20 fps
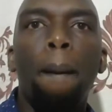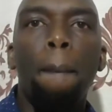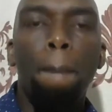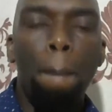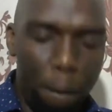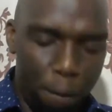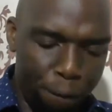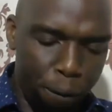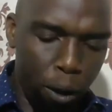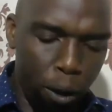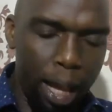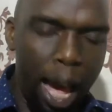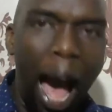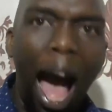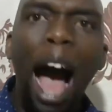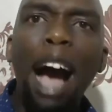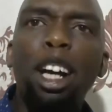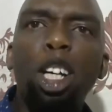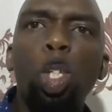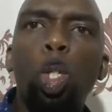before
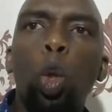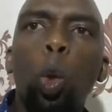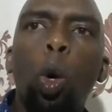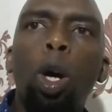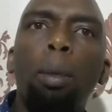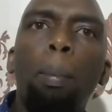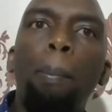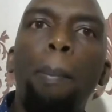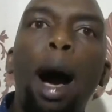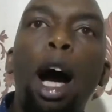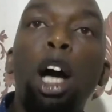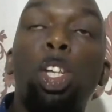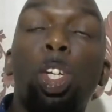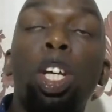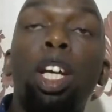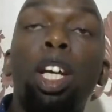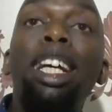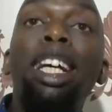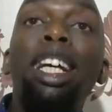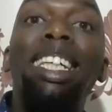the actual
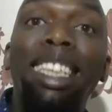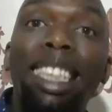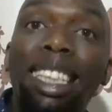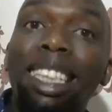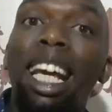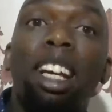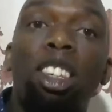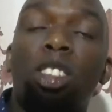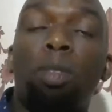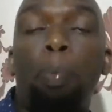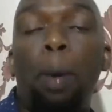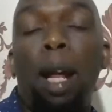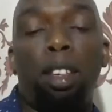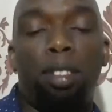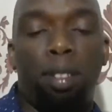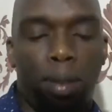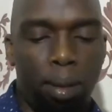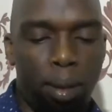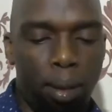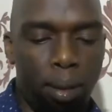match takes
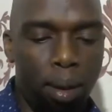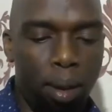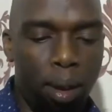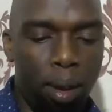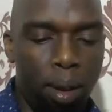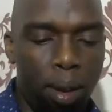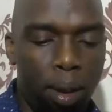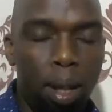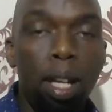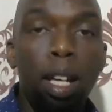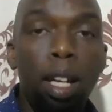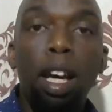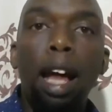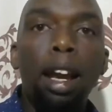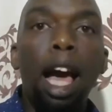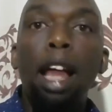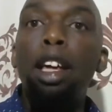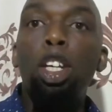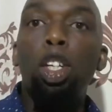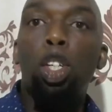place. And
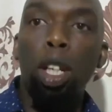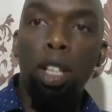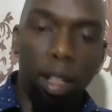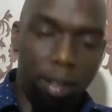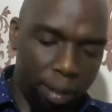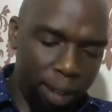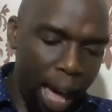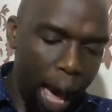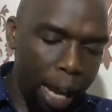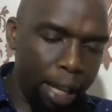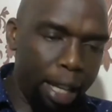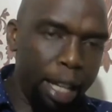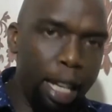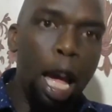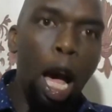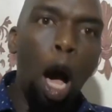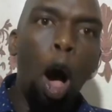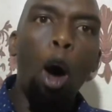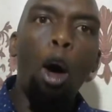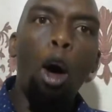in short, it's the
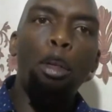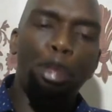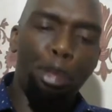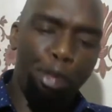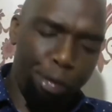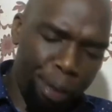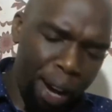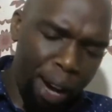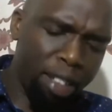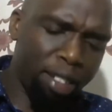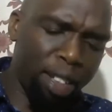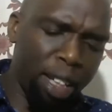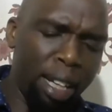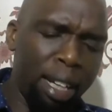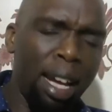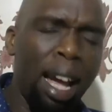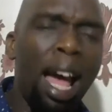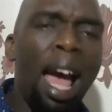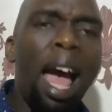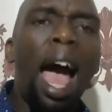idea of
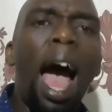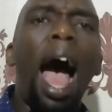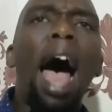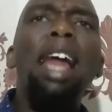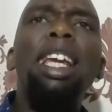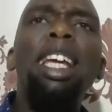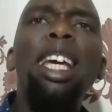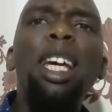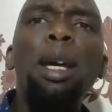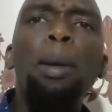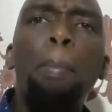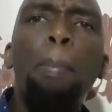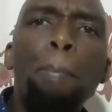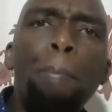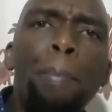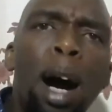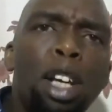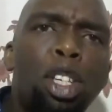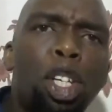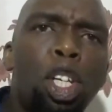fighting an
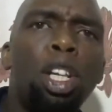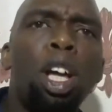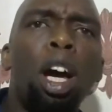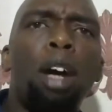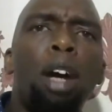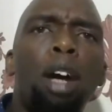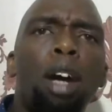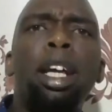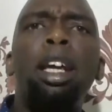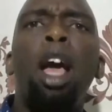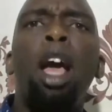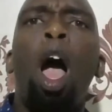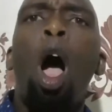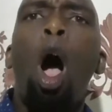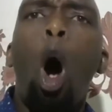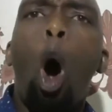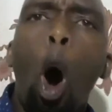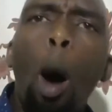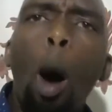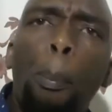imaginary
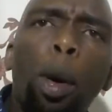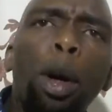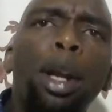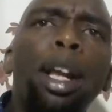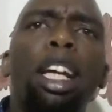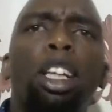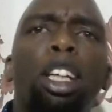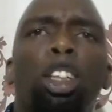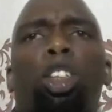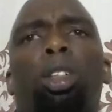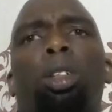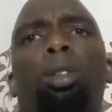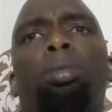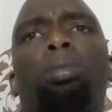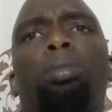opponent.